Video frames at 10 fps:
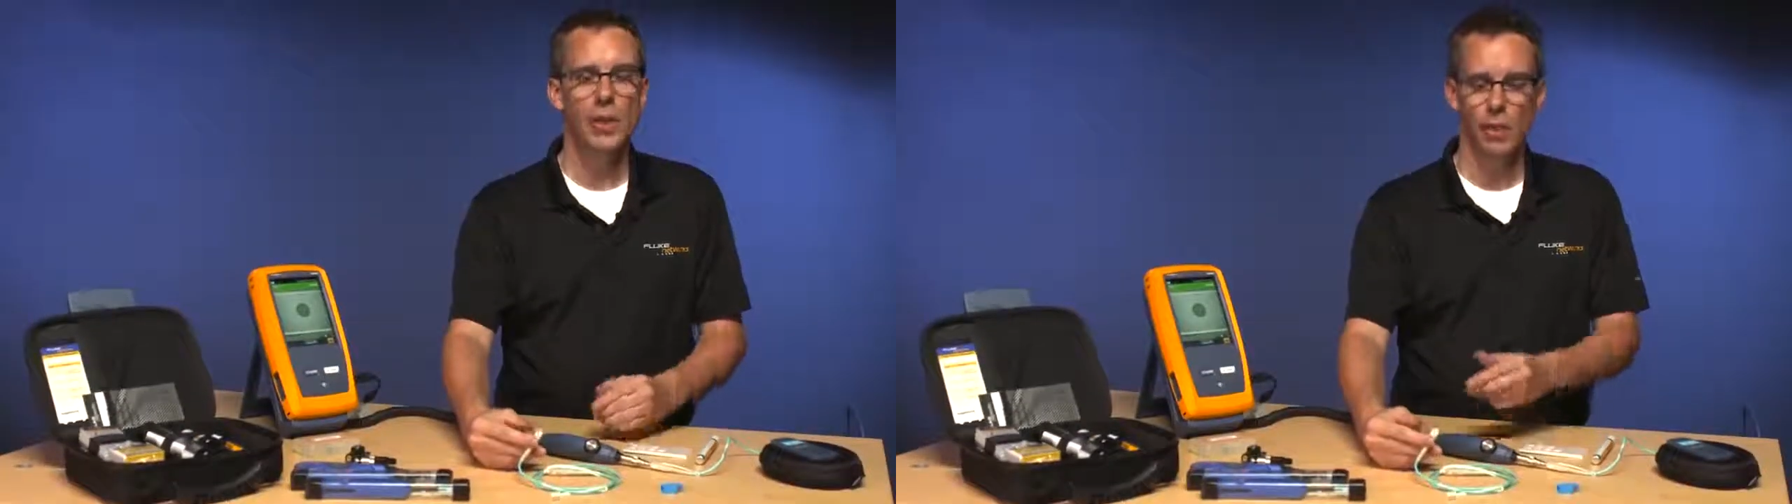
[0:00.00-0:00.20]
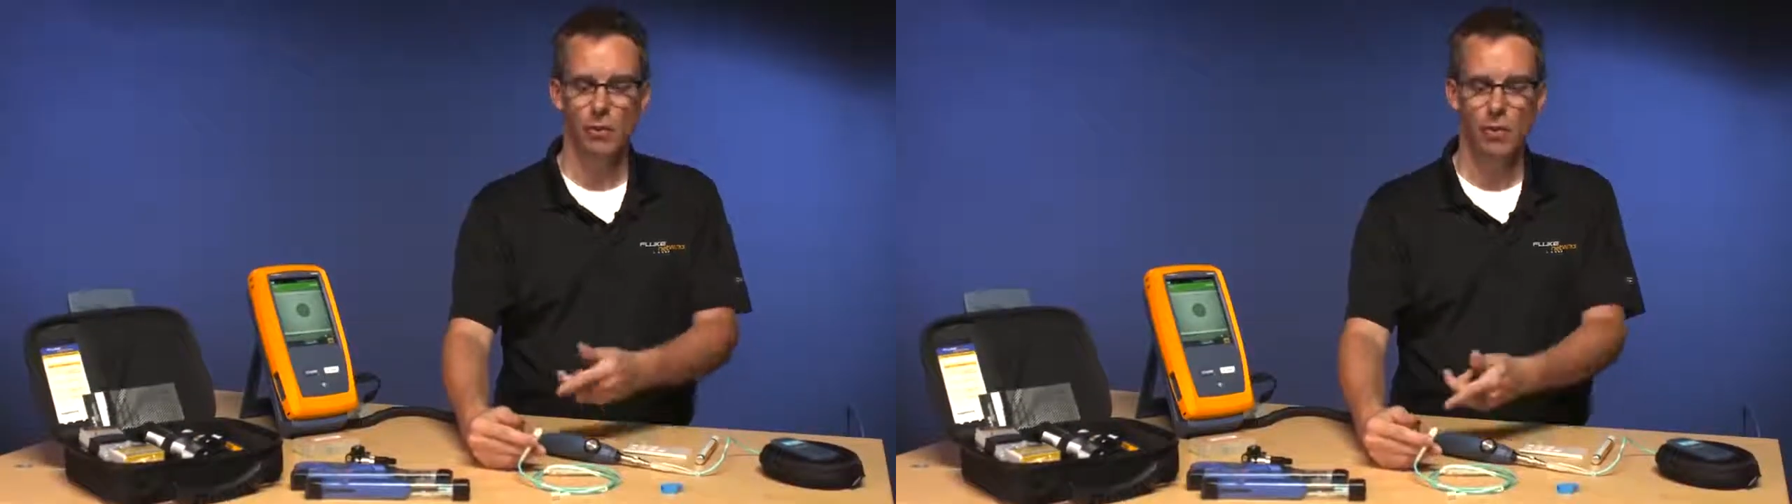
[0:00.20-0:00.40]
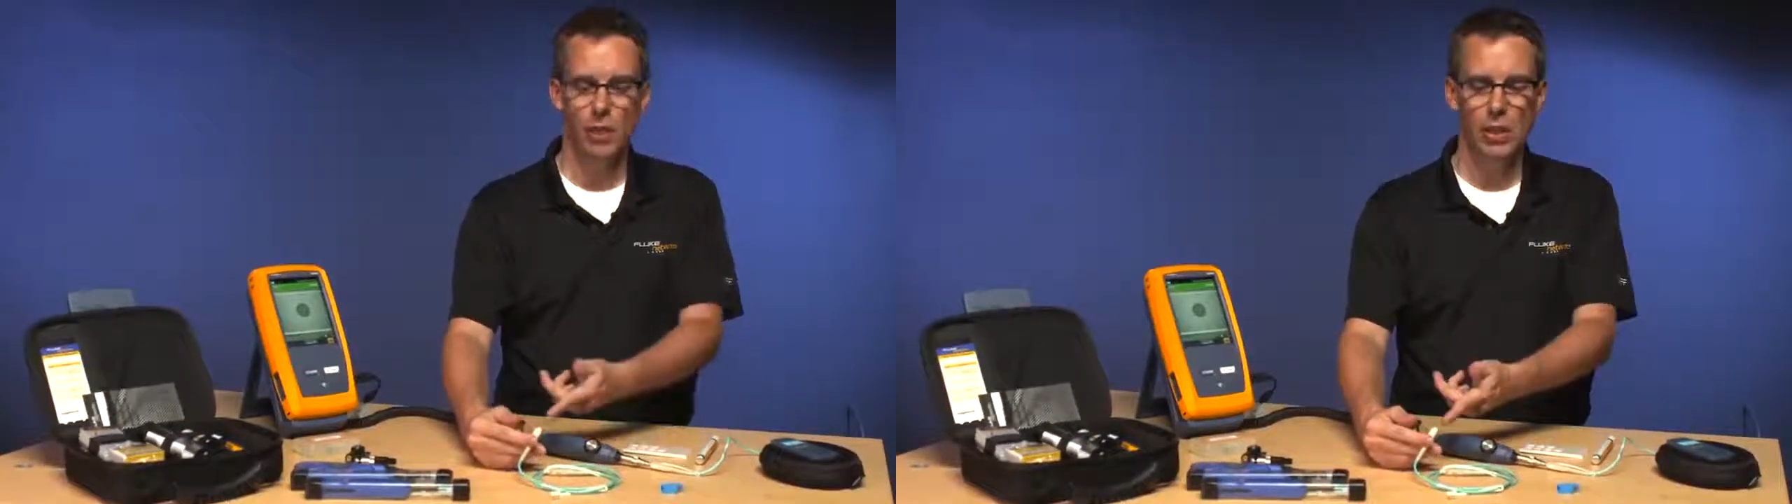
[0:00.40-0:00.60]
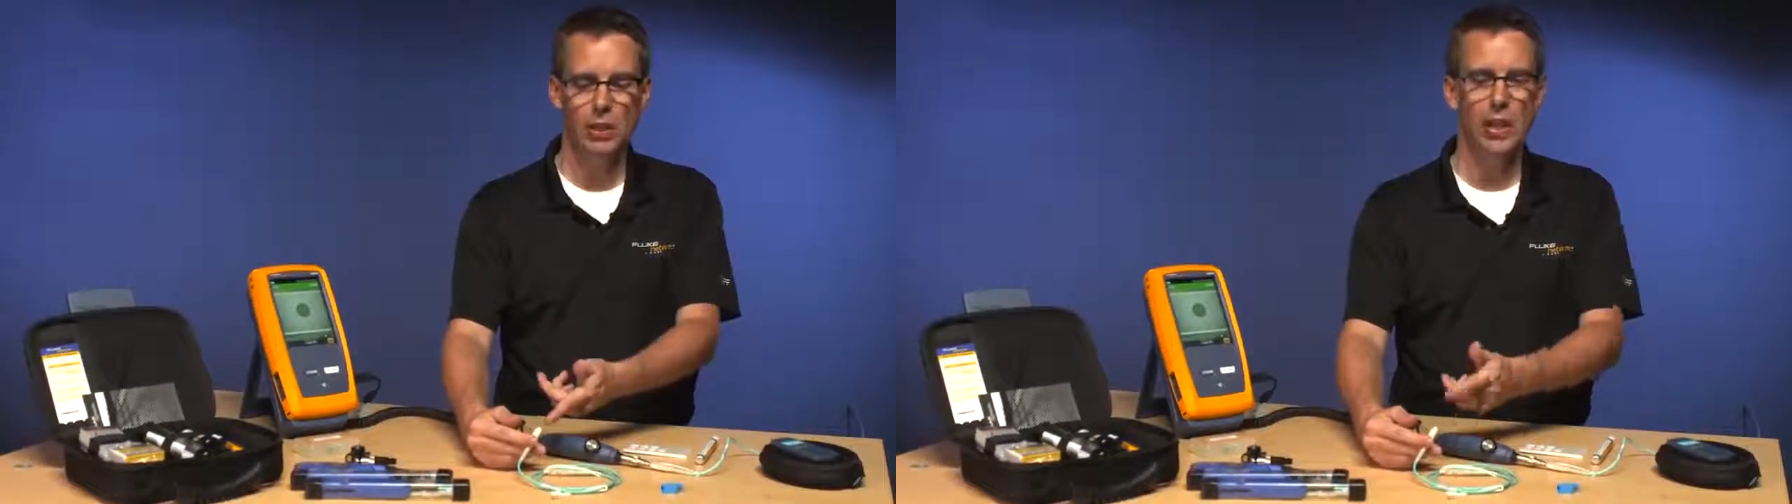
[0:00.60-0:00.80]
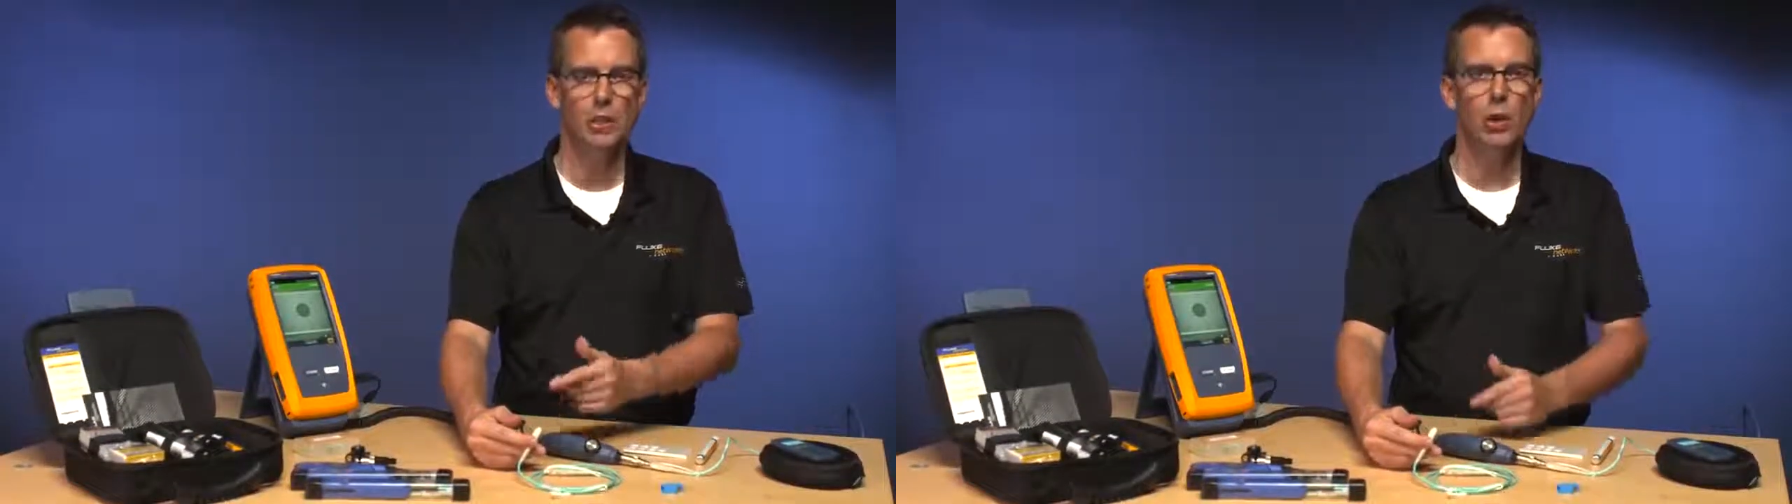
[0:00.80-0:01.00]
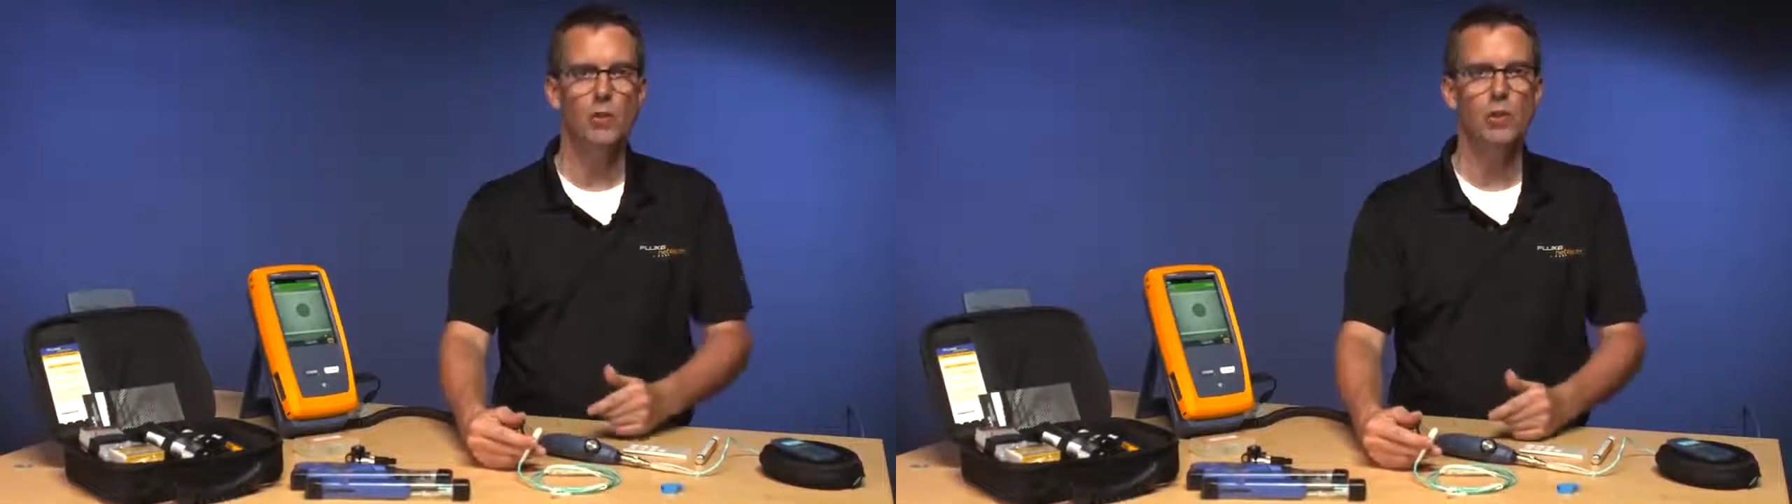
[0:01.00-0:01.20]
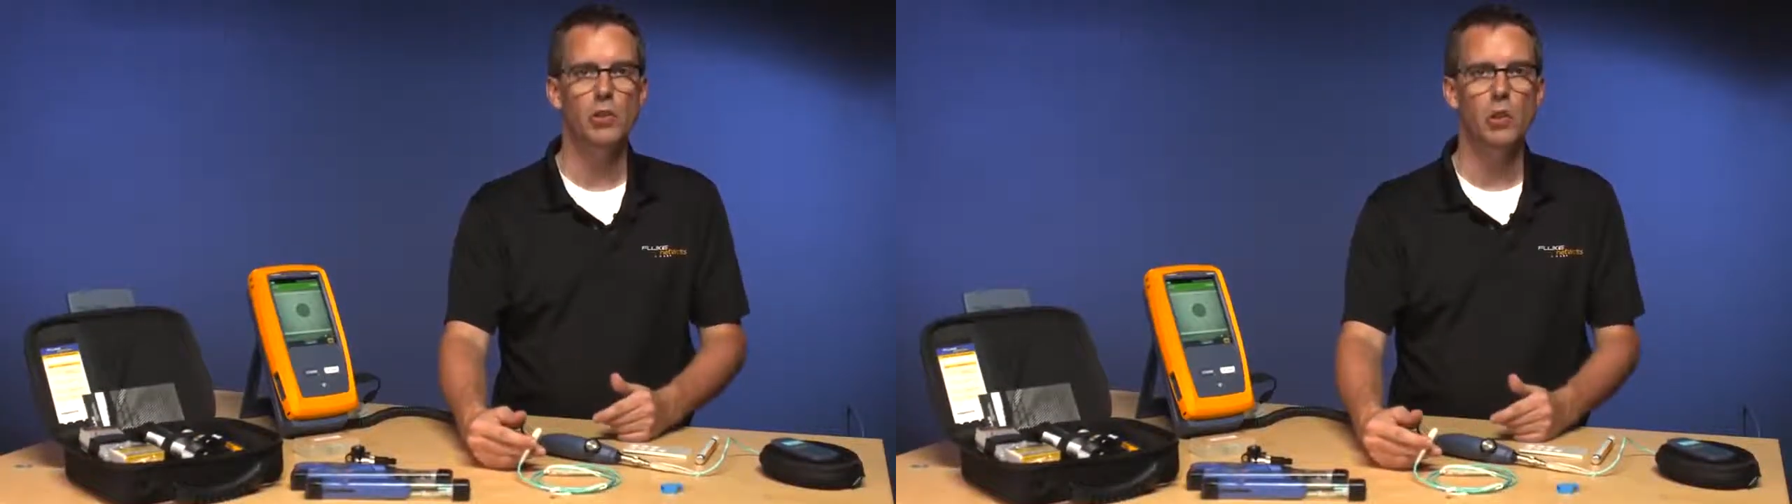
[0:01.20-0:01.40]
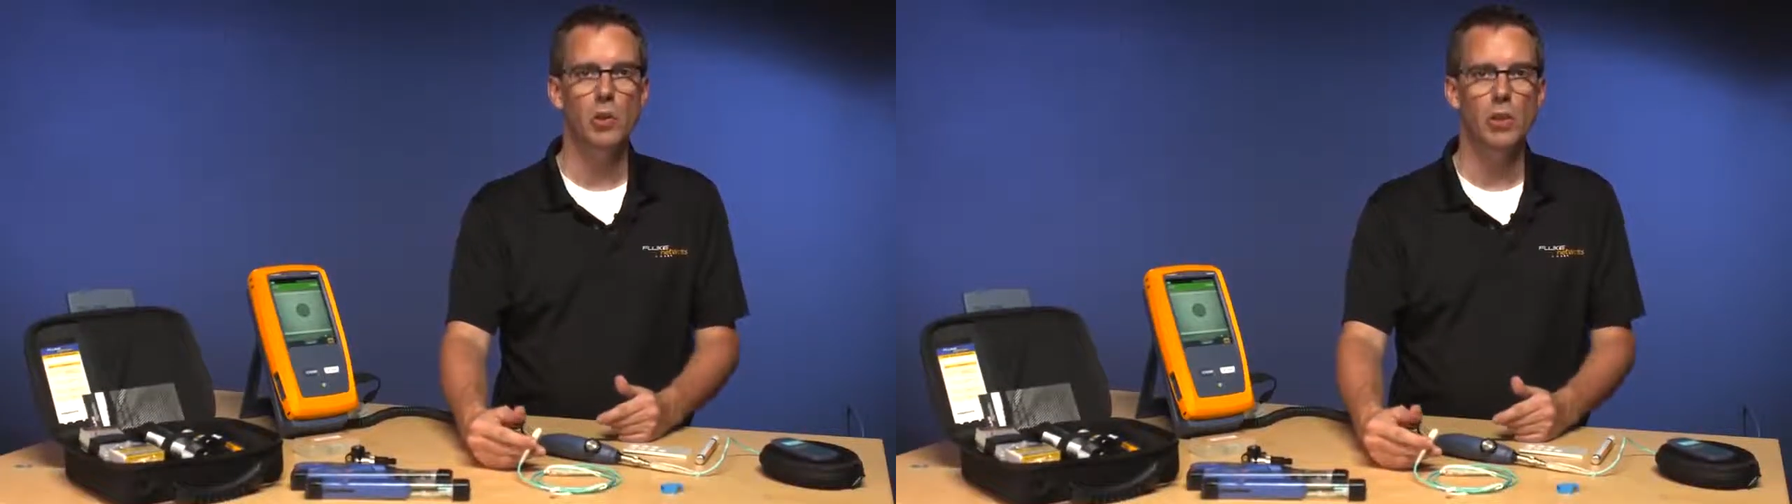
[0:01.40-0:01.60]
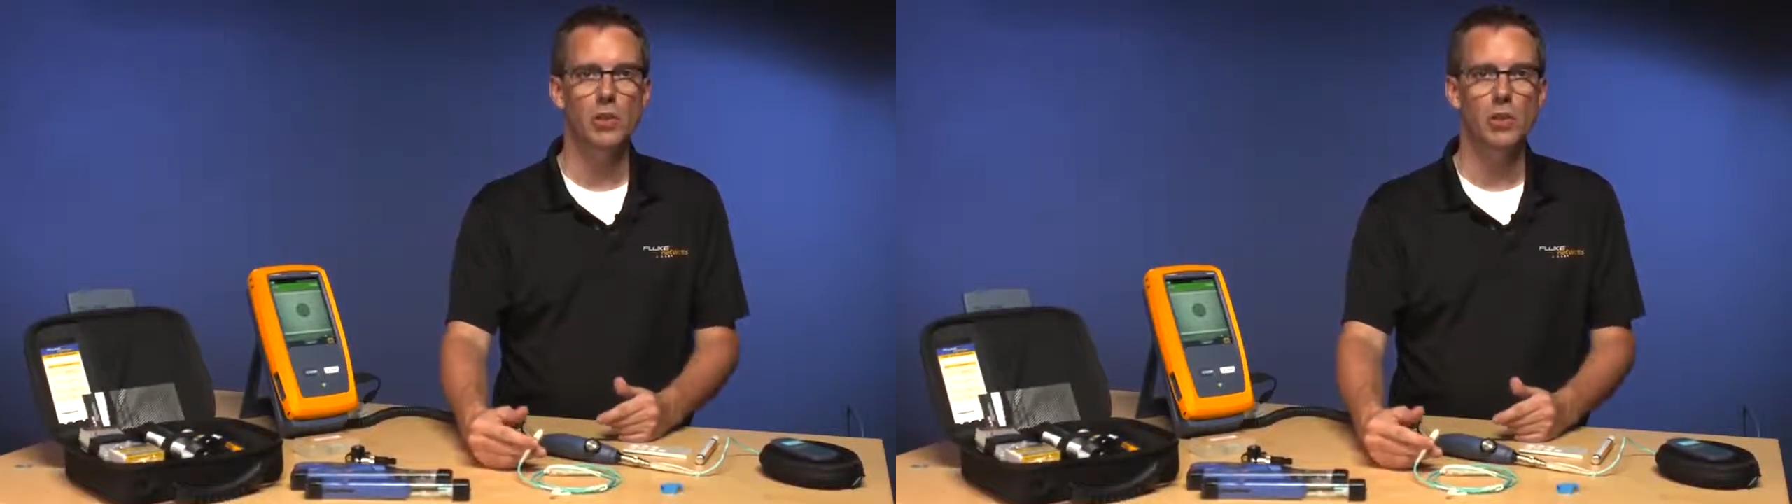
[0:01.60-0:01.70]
if the test reference code is